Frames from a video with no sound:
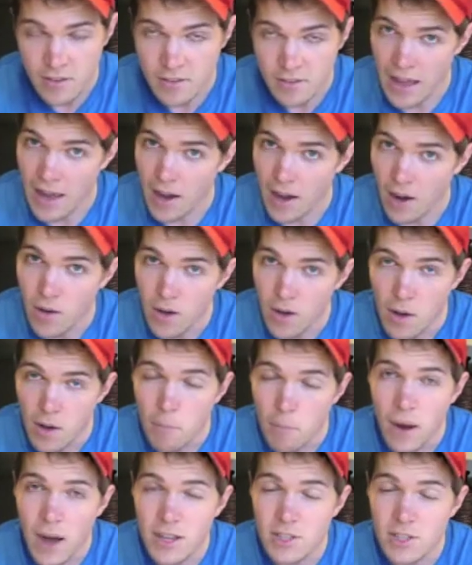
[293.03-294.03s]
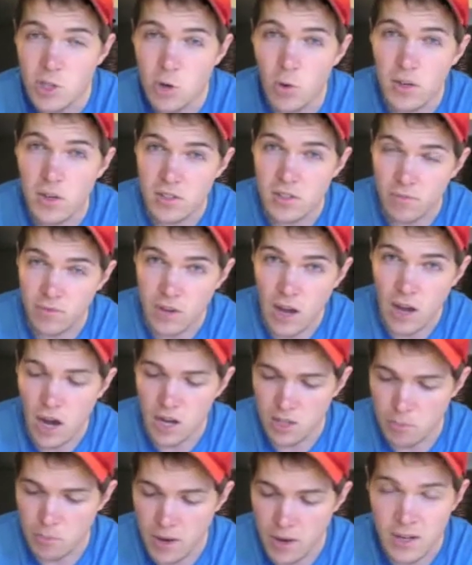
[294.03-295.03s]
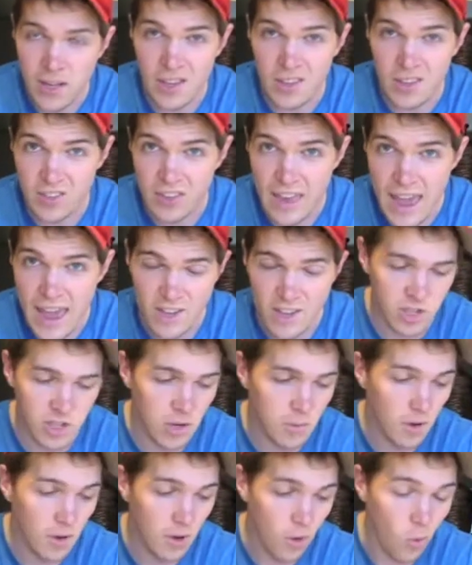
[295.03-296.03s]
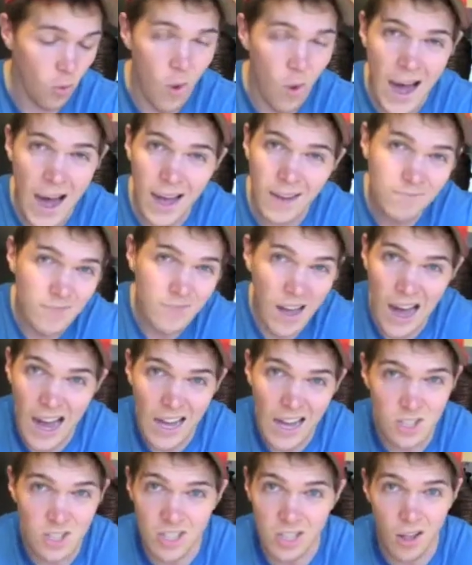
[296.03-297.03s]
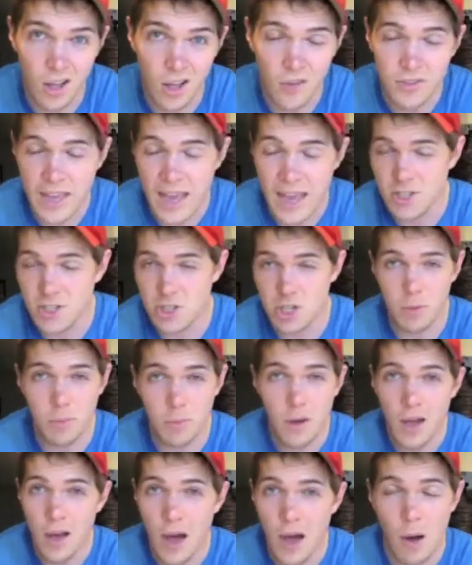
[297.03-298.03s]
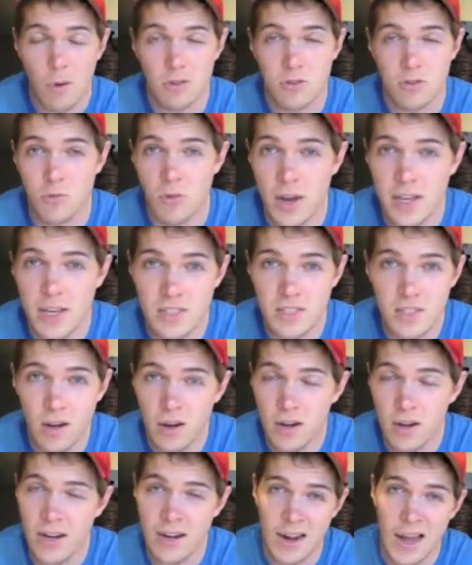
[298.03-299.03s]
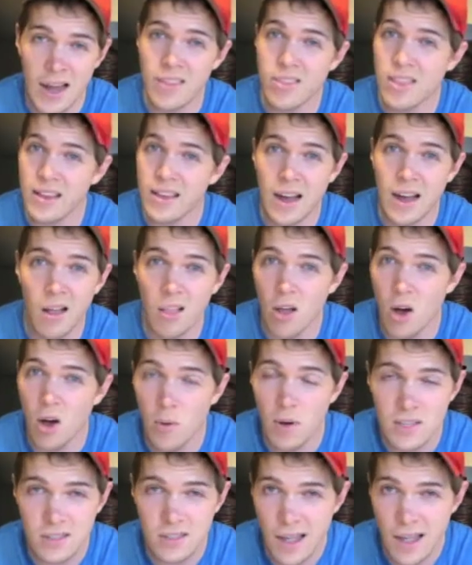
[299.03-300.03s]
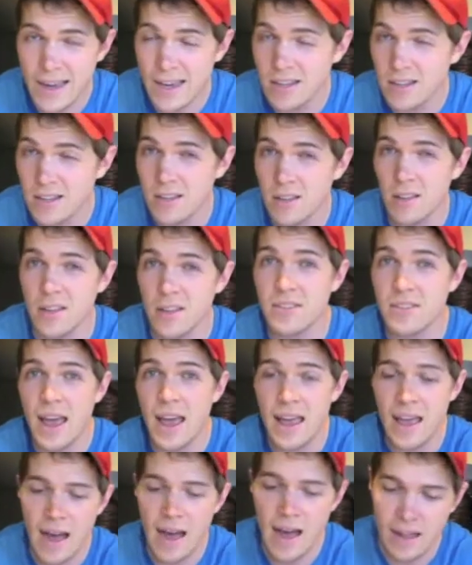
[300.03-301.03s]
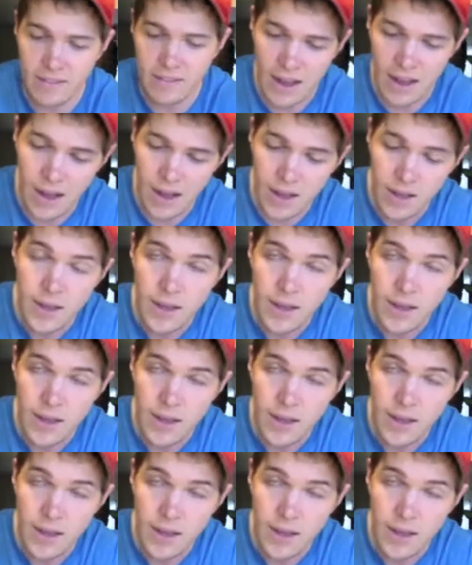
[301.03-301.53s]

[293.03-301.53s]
Now, My choice of condiment is ketchup. Why? I just love ketchup. I was raised on it and I think I'll always like it until the day I die.